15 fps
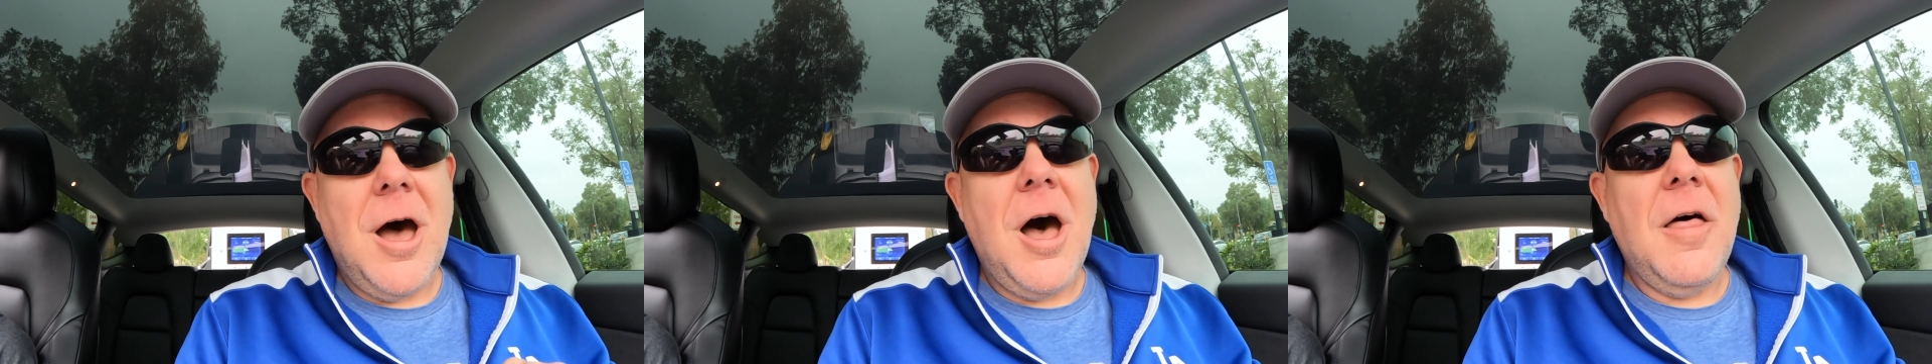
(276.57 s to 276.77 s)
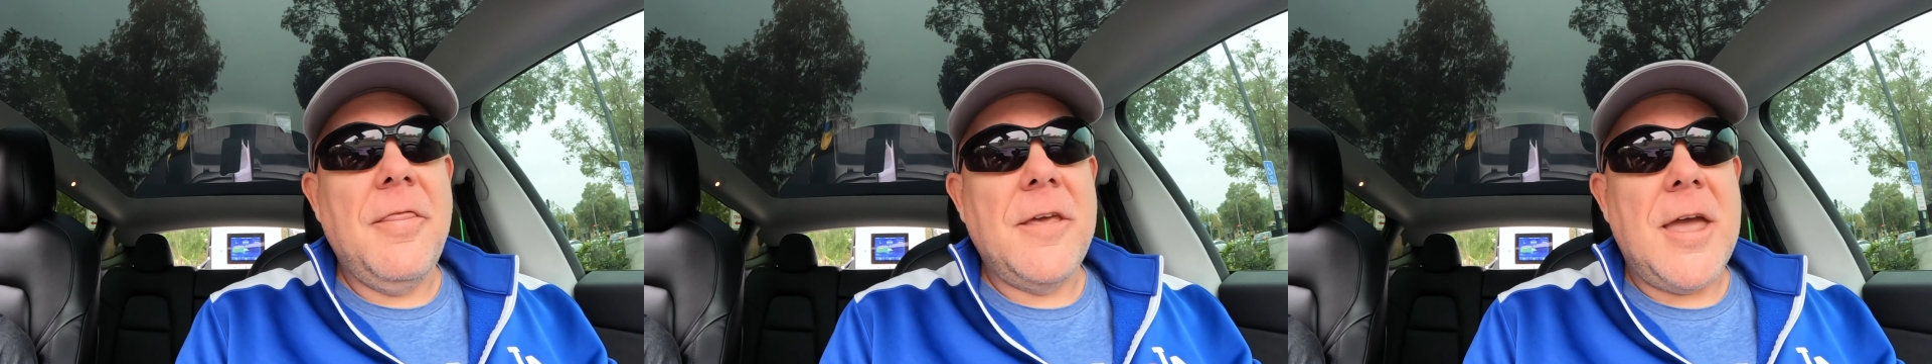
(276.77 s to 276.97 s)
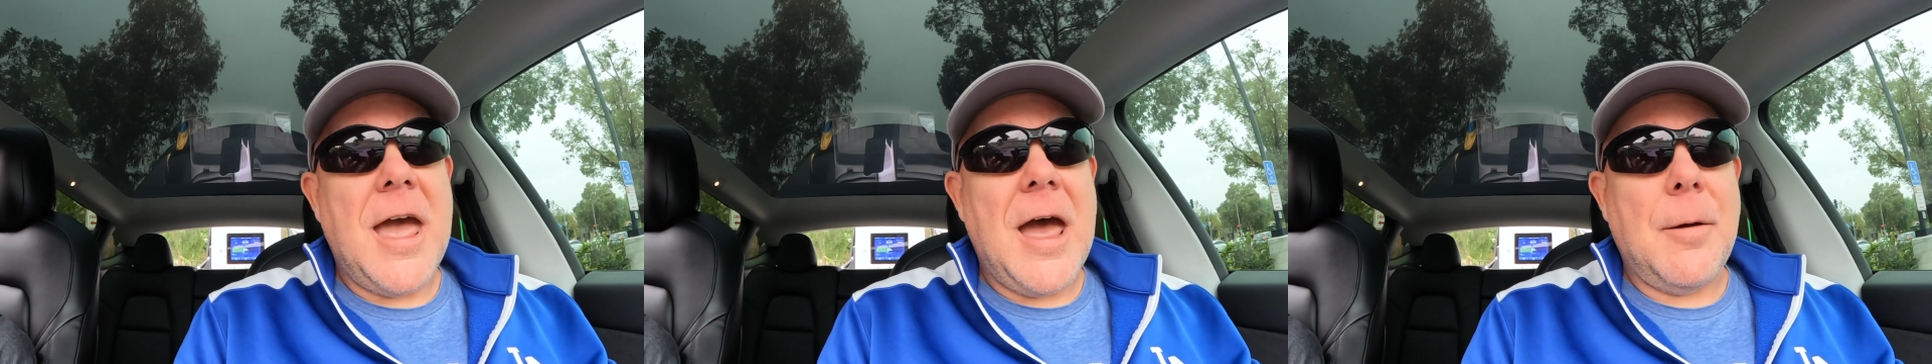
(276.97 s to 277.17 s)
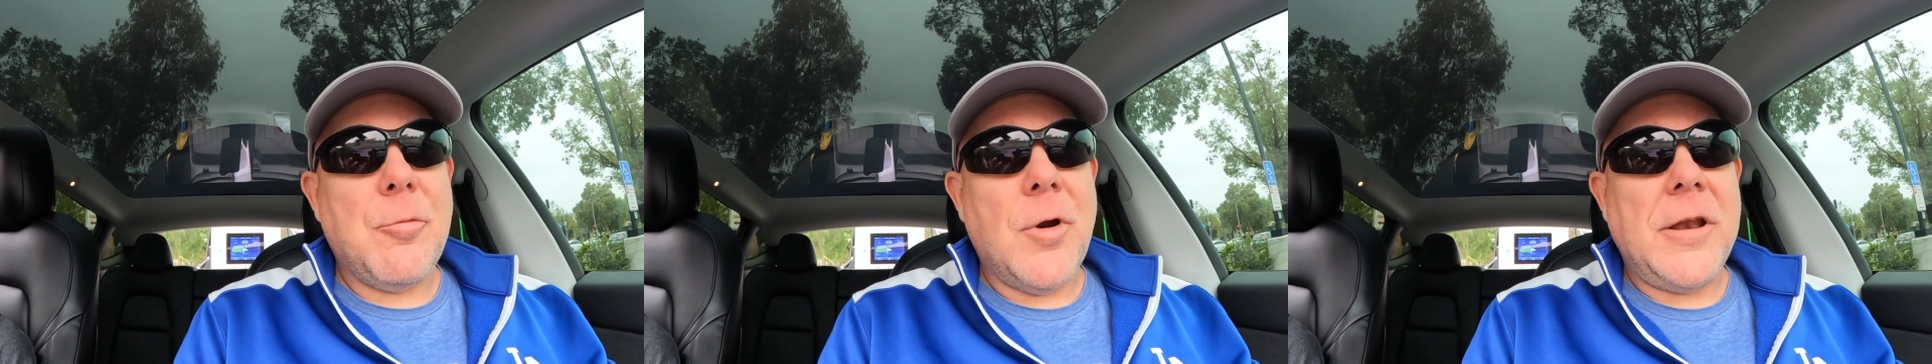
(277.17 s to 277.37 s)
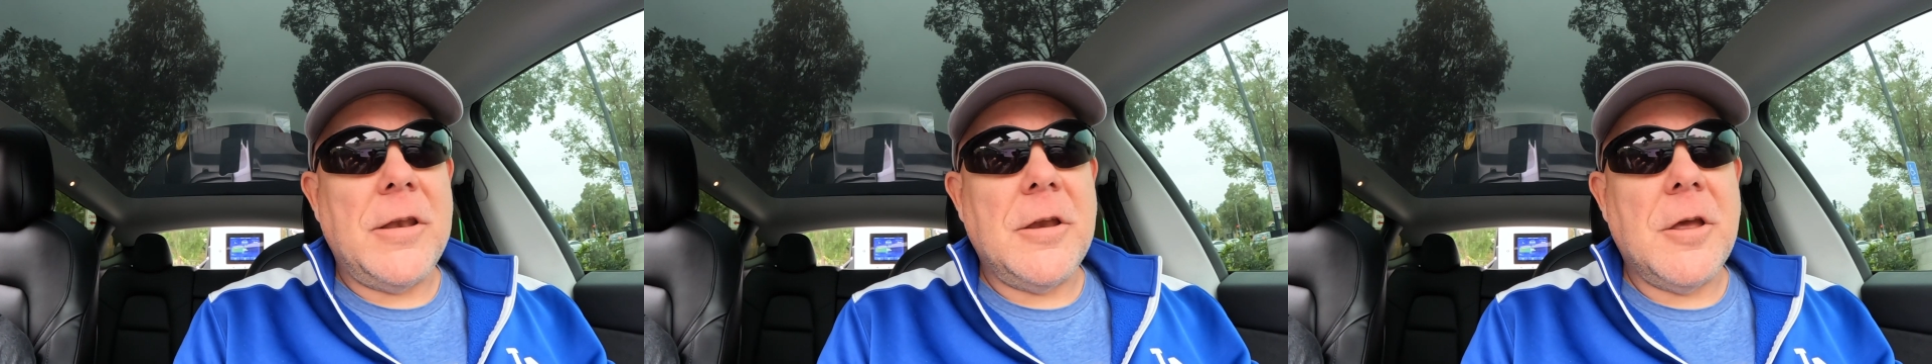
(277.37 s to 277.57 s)
on the app
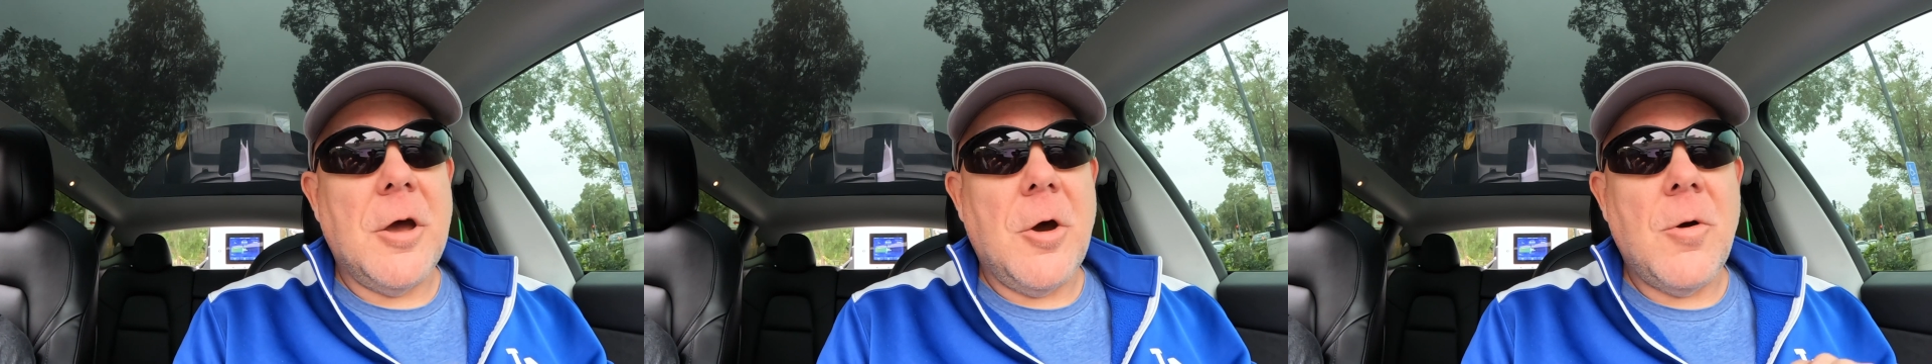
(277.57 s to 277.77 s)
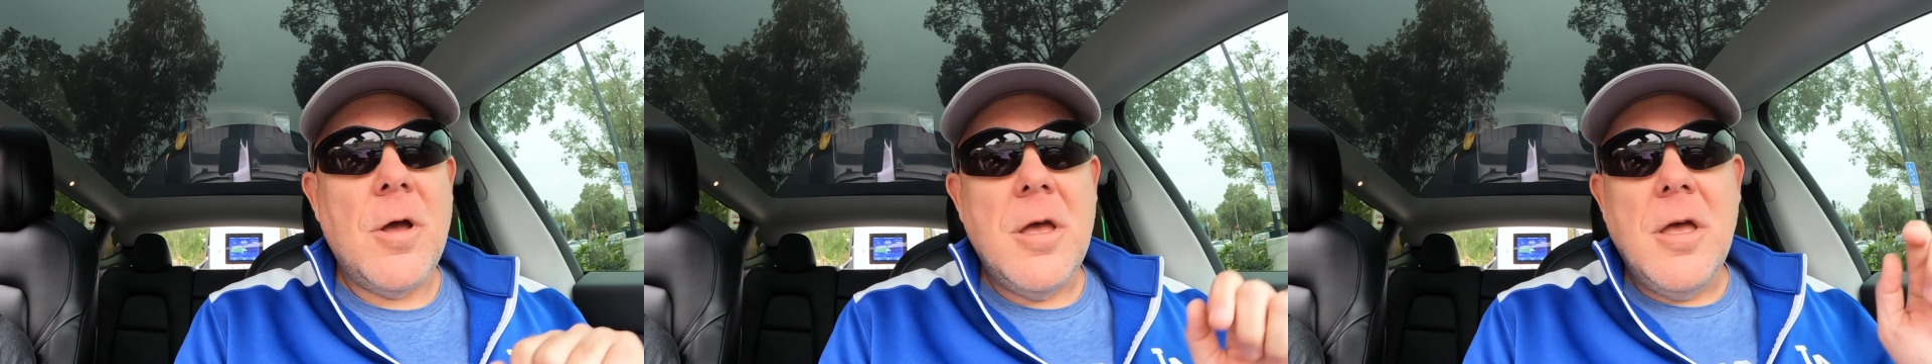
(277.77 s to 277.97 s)
ready to go.